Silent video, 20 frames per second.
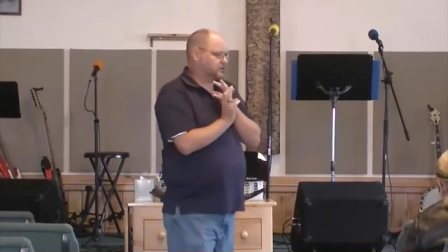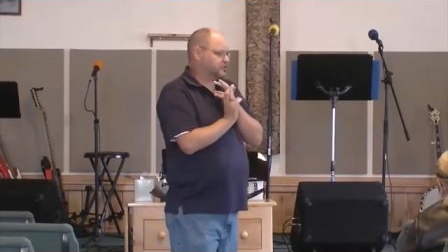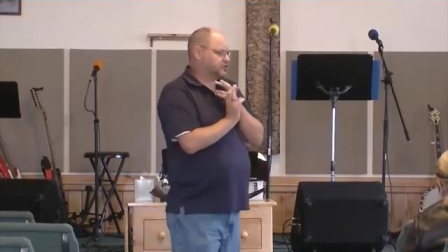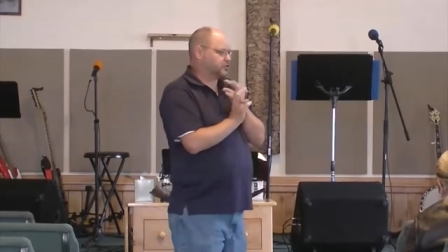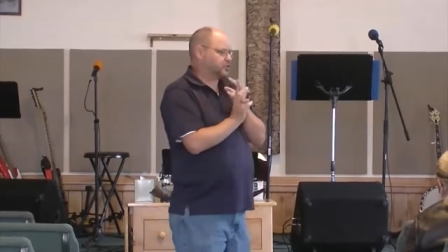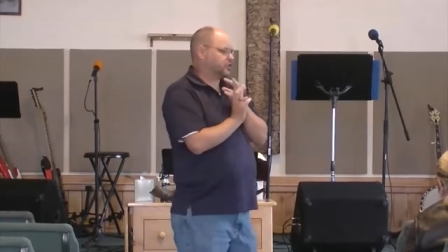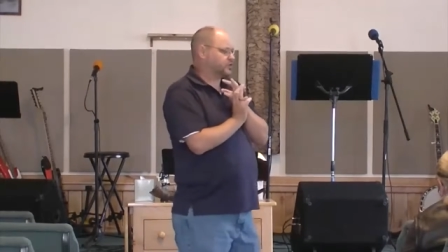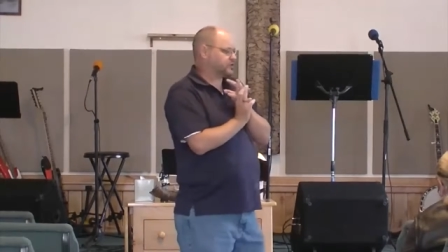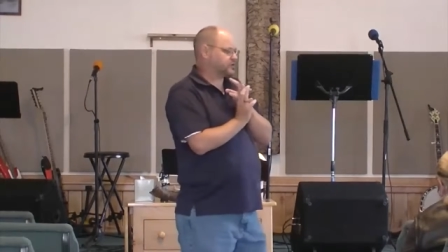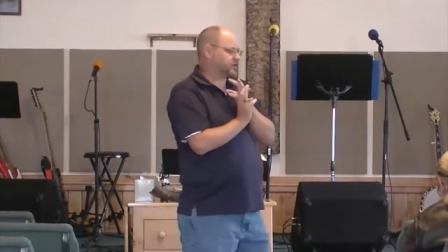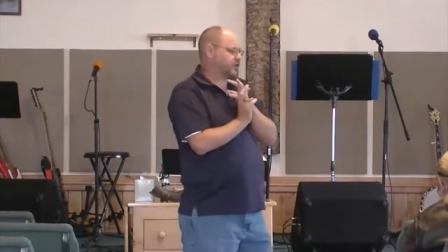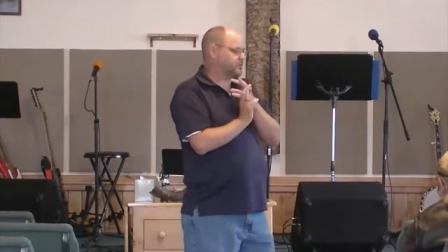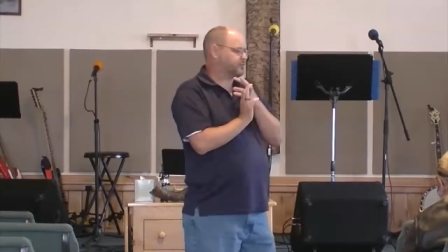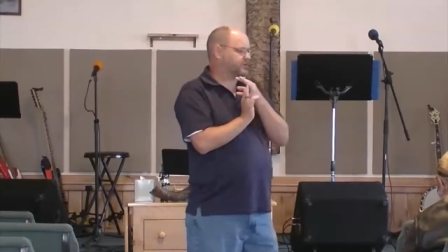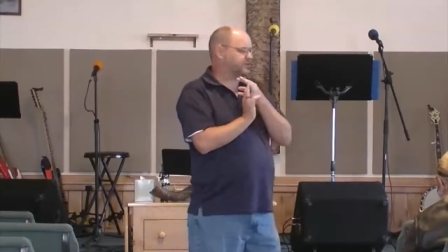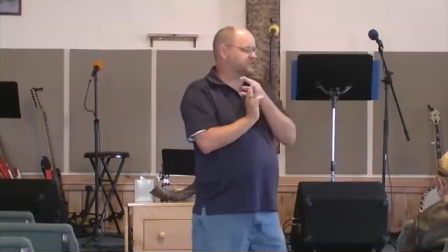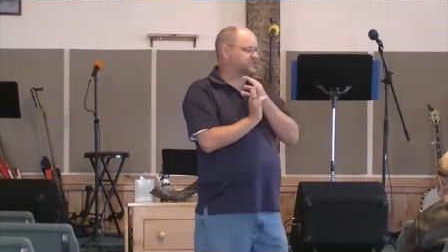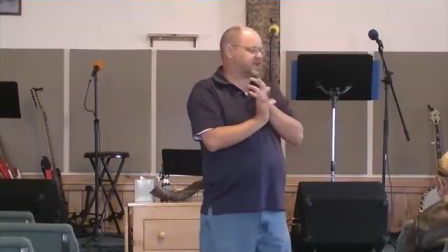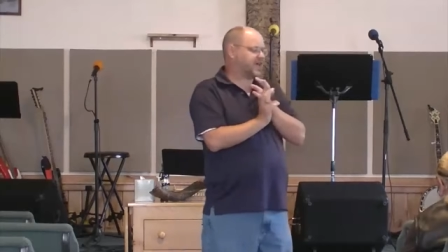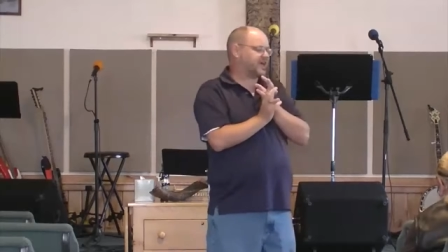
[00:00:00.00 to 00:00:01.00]

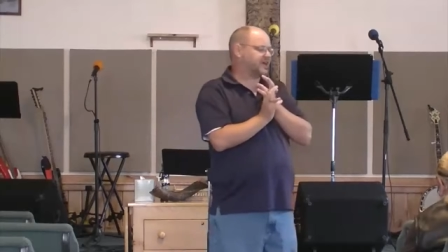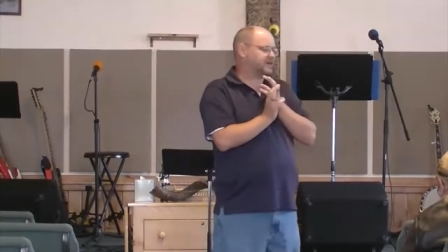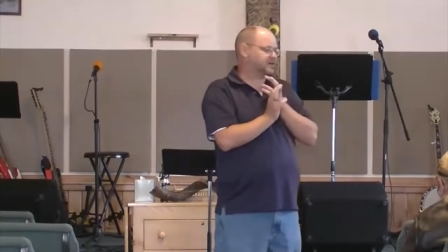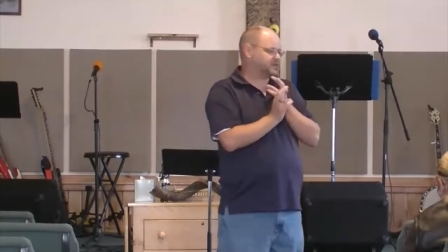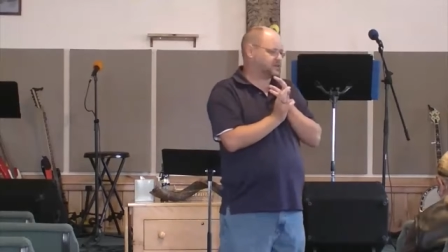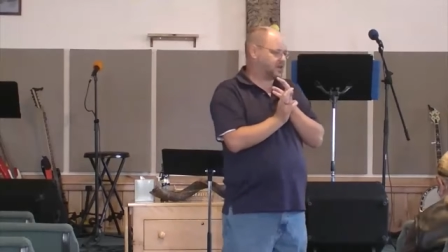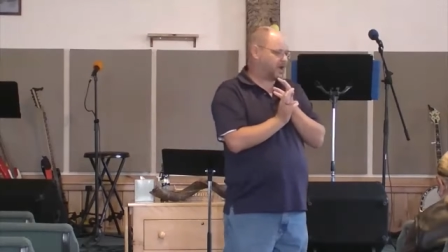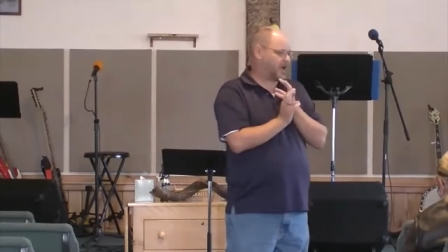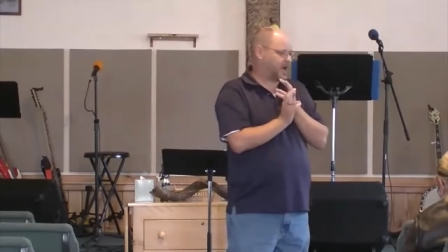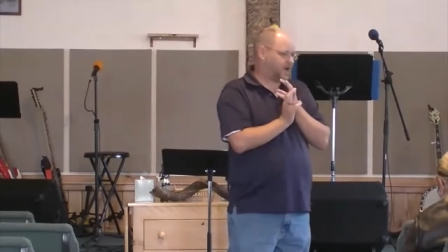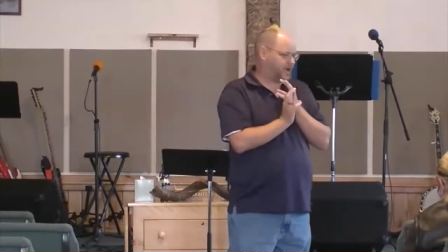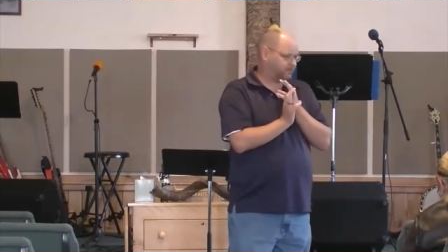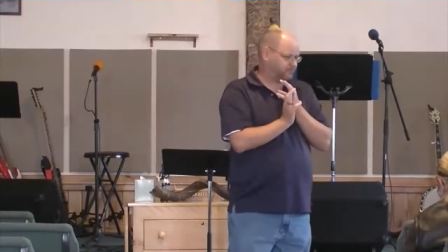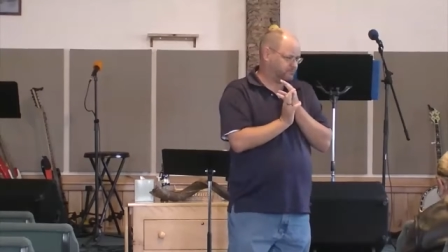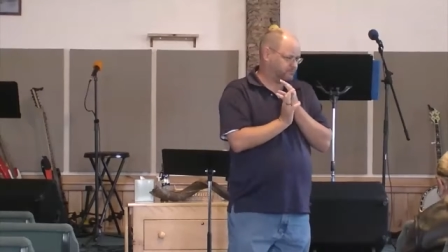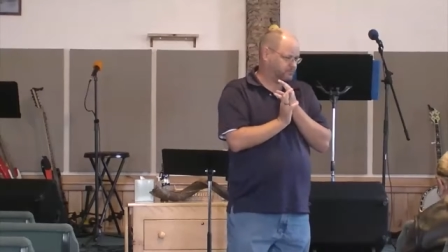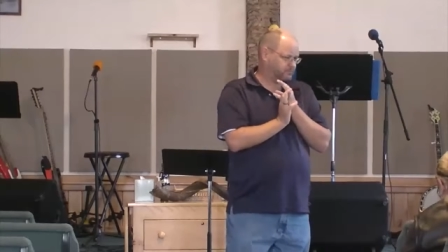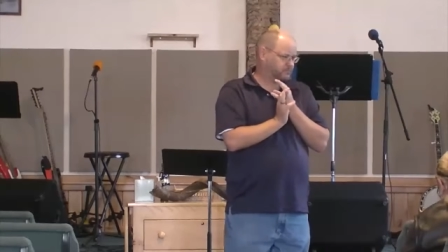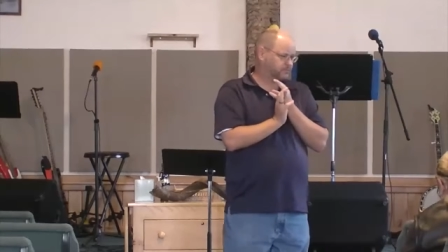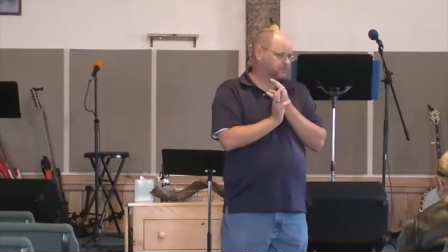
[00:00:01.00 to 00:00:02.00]
Jerusalem the second
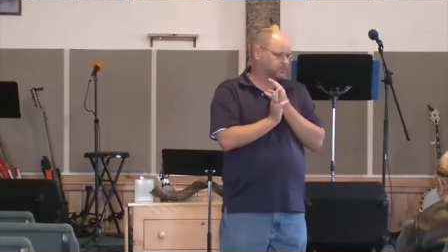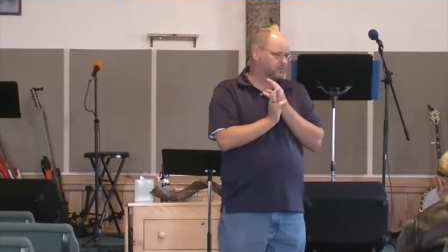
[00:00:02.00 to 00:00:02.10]
time.